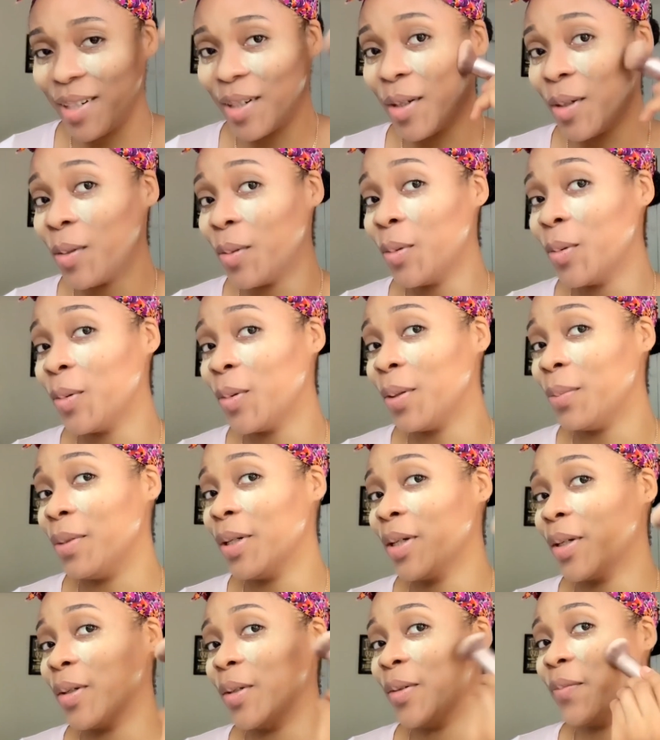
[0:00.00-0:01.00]
oh, am I
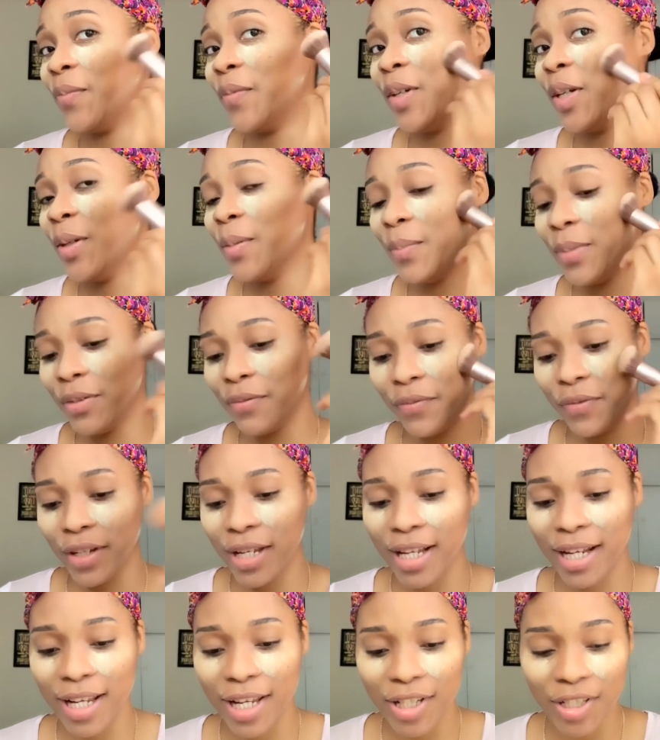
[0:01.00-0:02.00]
gonna be
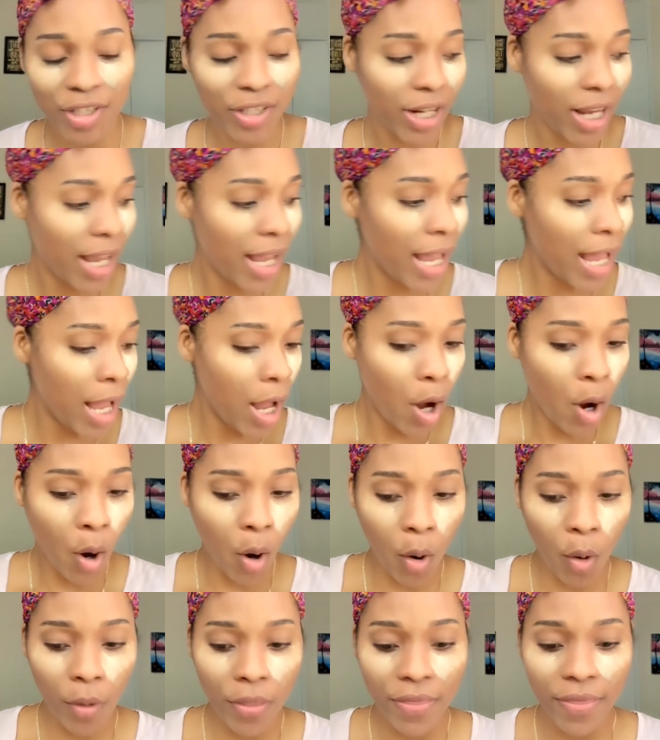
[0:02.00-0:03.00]
finished
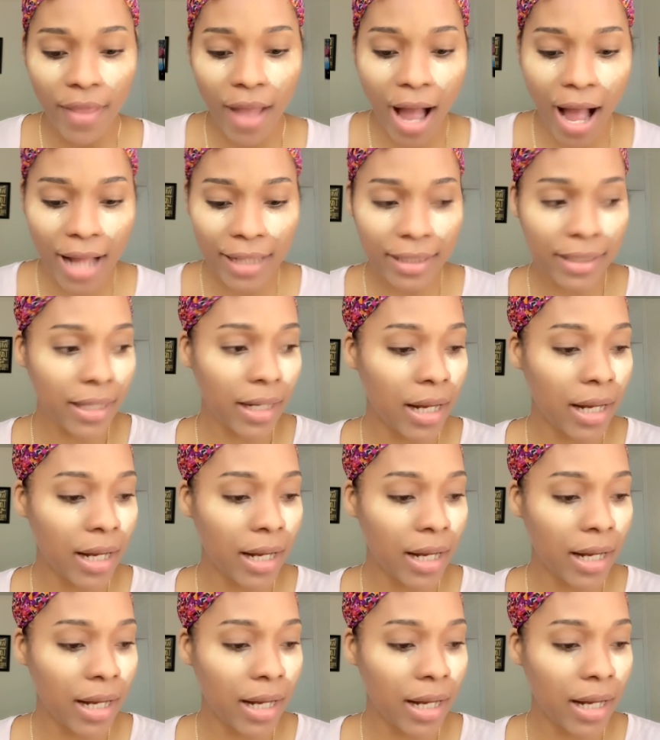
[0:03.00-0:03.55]
or not?